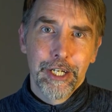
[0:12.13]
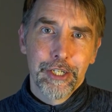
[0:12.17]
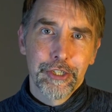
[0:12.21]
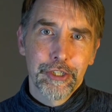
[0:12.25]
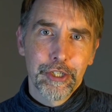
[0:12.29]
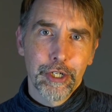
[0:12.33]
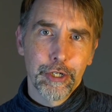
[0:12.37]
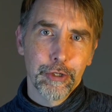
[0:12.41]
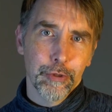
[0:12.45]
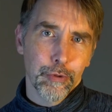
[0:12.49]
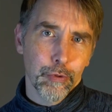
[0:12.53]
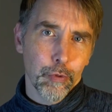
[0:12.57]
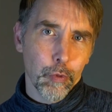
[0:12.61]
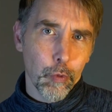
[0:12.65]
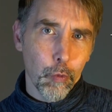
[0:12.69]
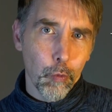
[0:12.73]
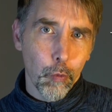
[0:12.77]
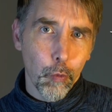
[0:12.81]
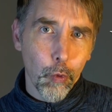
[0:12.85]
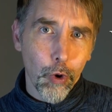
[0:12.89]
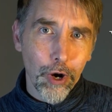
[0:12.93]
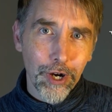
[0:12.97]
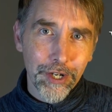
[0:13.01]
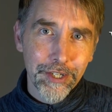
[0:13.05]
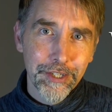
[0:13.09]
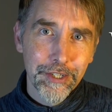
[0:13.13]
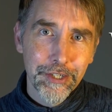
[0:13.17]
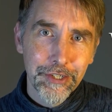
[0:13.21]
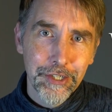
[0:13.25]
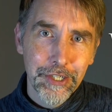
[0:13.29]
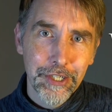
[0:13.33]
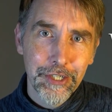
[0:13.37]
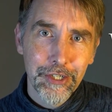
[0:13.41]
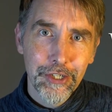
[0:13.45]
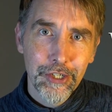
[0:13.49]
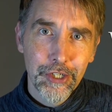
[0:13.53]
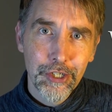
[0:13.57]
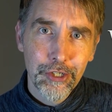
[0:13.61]
So, why does
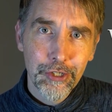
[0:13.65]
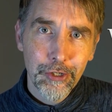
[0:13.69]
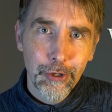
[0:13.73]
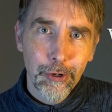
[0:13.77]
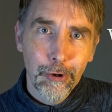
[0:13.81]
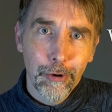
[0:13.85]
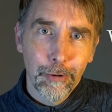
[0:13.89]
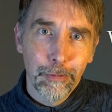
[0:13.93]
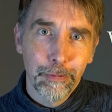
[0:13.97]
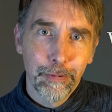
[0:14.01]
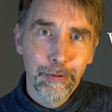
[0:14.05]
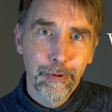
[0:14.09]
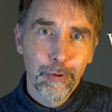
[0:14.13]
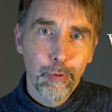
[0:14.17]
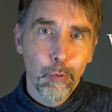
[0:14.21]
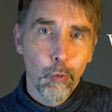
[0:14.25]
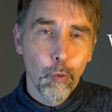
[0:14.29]
it stop?